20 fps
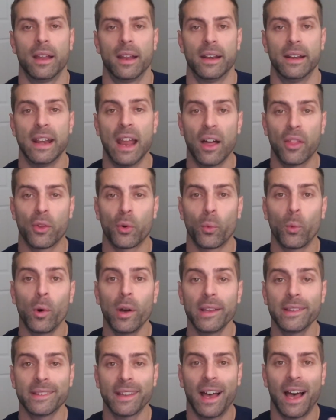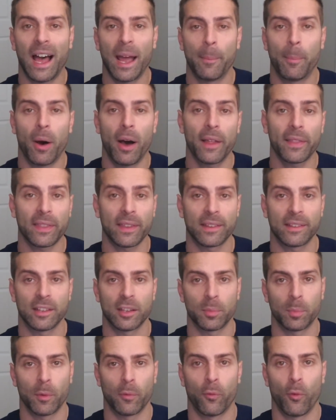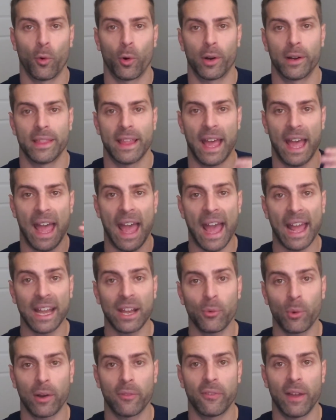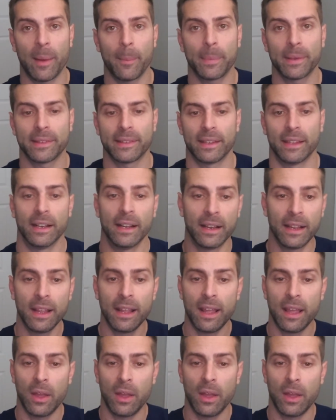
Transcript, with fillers: Now, there was a hypothesis before that adding rifampicin